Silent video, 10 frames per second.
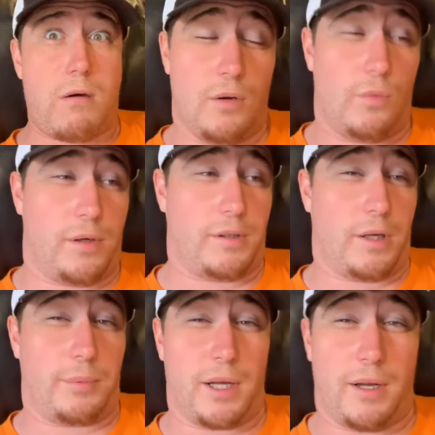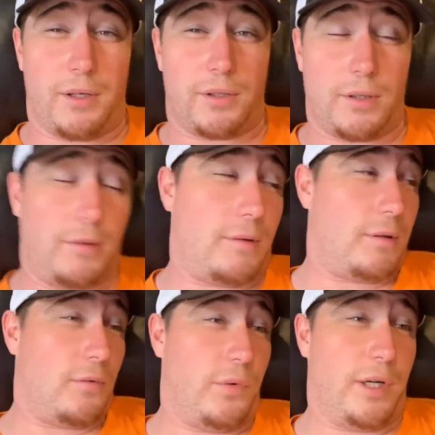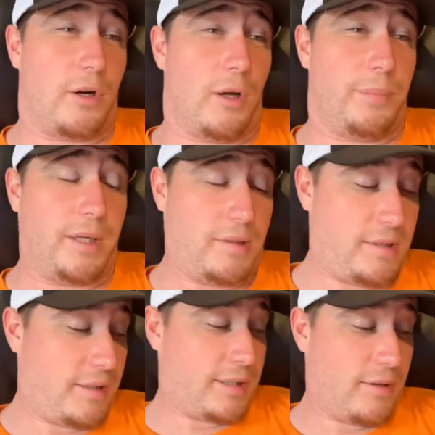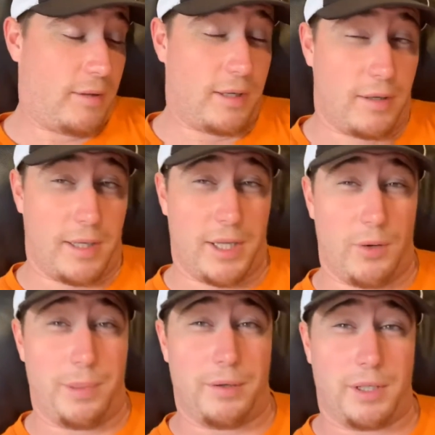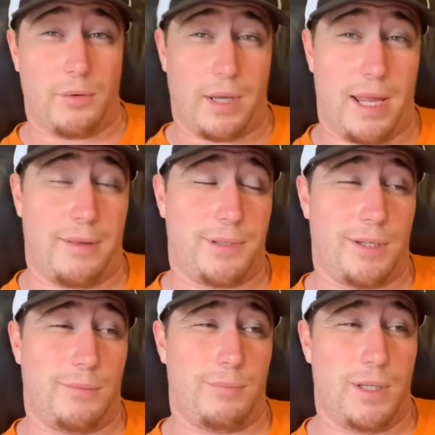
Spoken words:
What is up, guys? We are up against South Carolina right now, about to go into halftime.